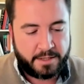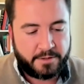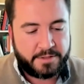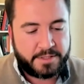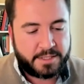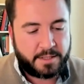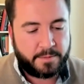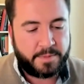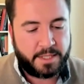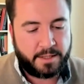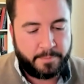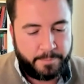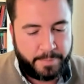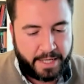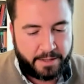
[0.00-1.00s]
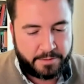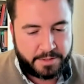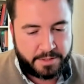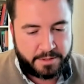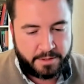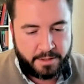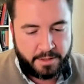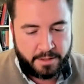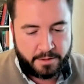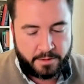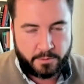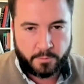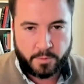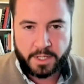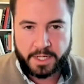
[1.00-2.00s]
there is something about
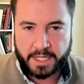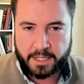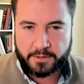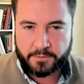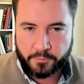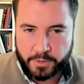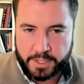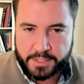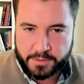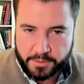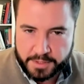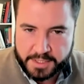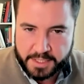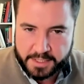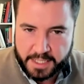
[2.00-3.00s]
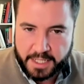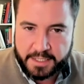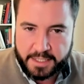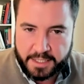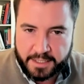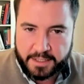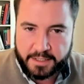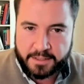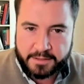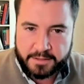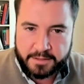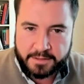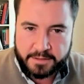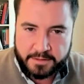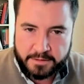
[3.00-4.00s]
the running out of resources idea
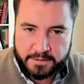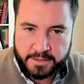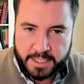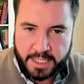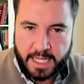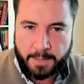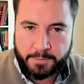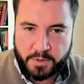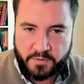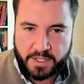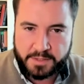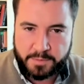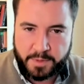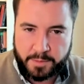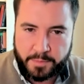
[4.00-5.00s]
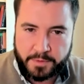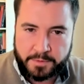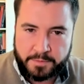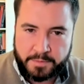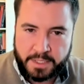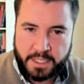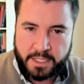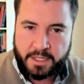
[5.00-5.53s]
that captivates people.